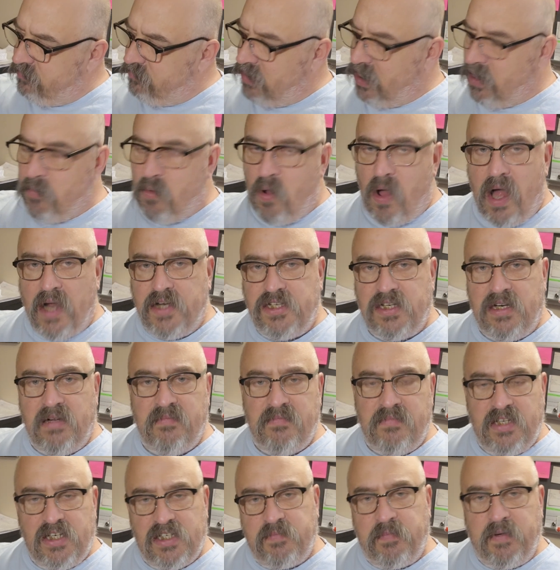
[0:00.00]
but I'm watching them
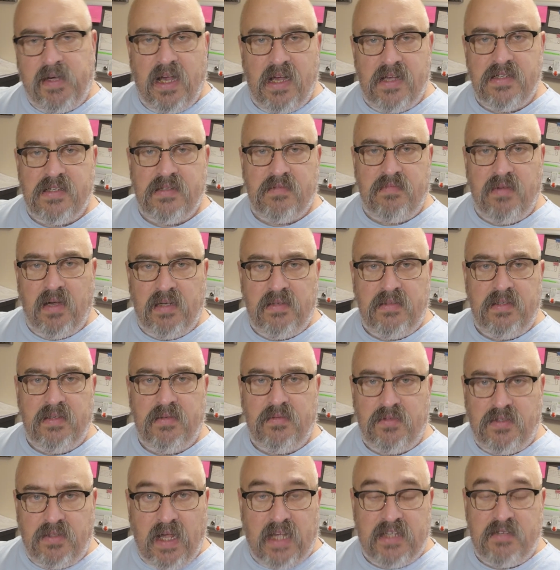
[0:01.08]
just because
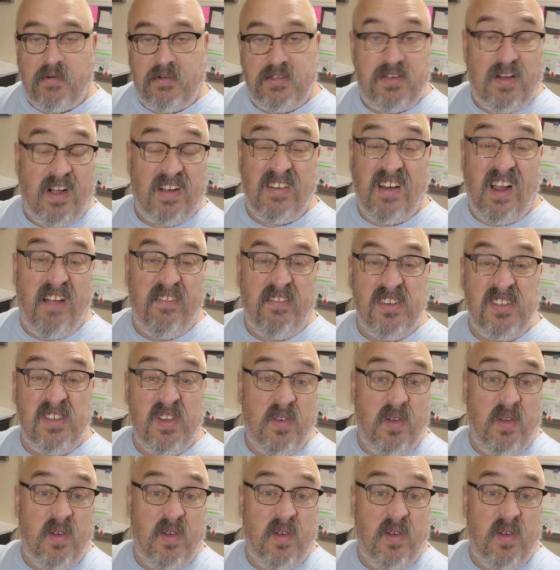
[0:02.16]
that's what truck drivers do.